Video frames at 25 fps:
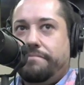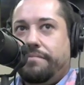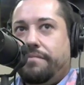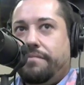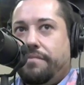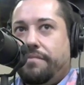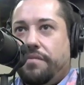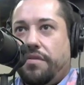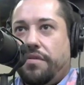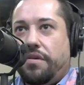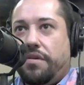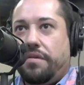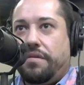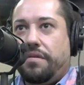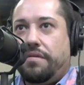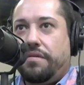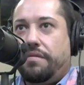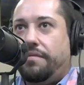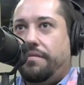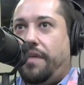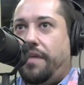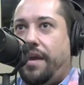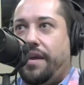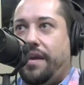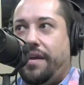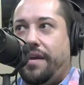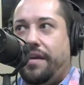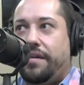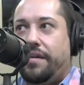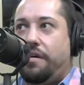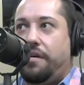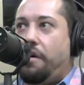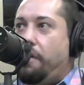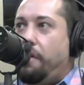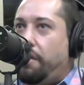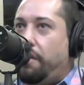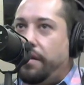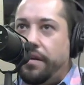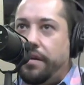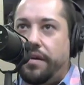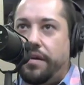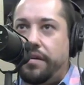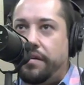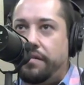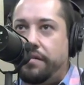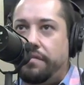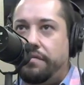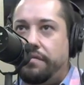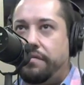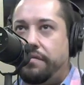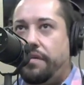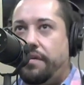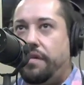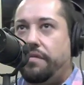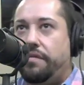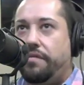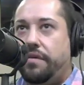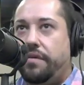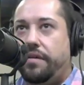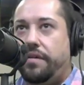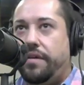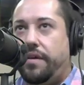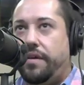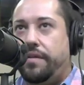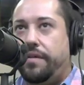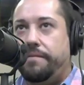just taking it all in, not really